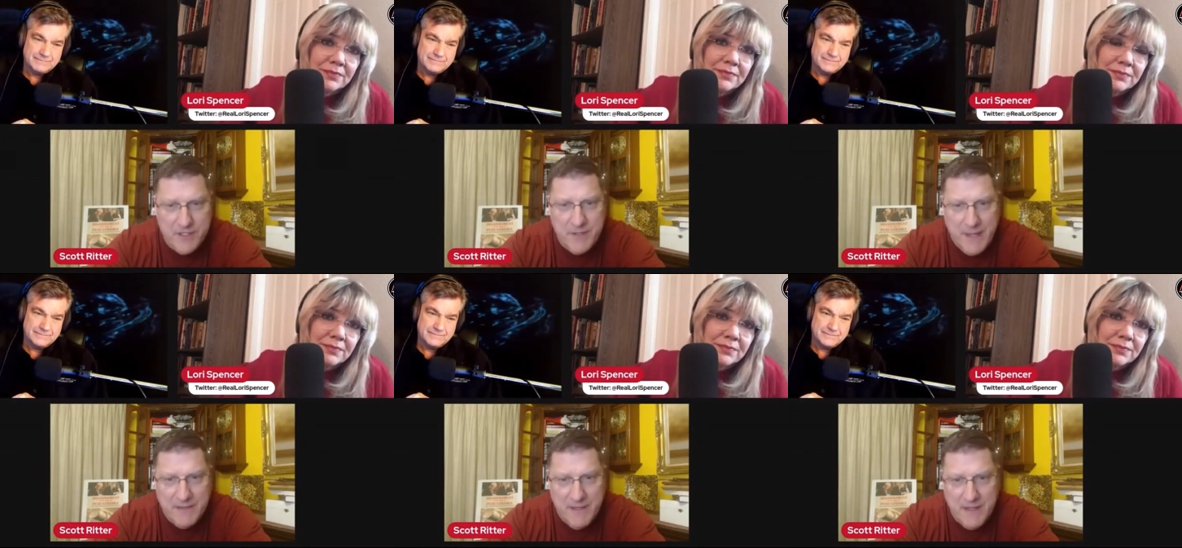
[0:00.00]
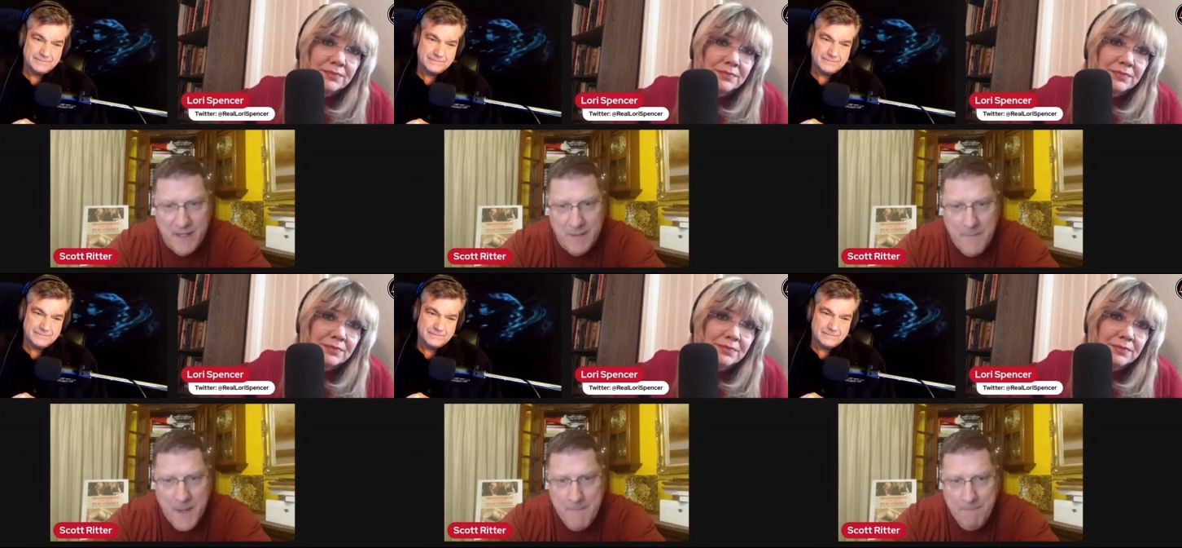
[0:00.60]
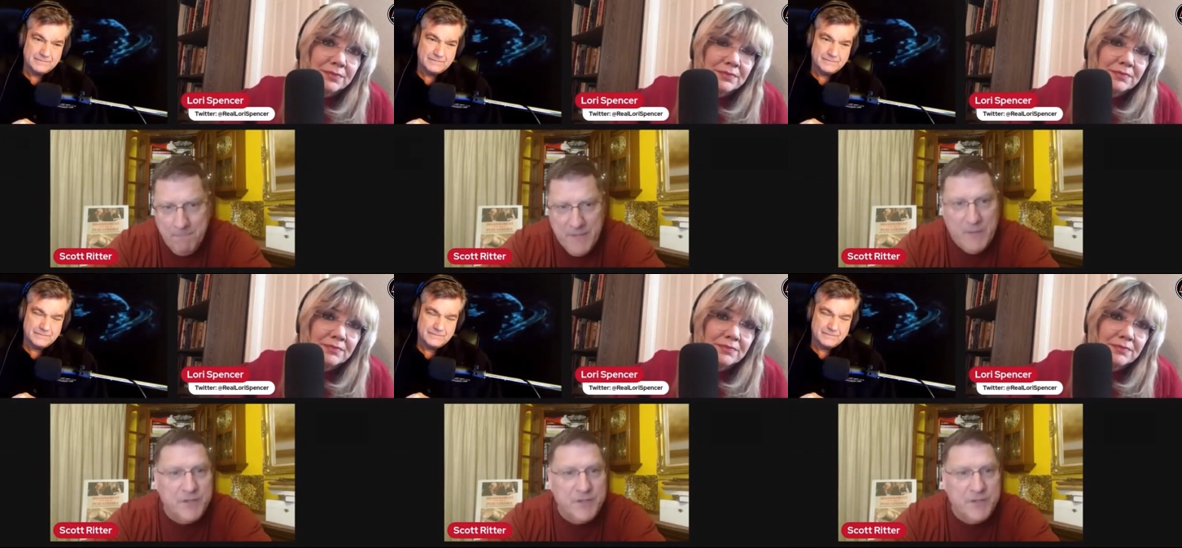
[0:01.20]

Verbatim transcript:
Speaker 1: this about the uh, meeting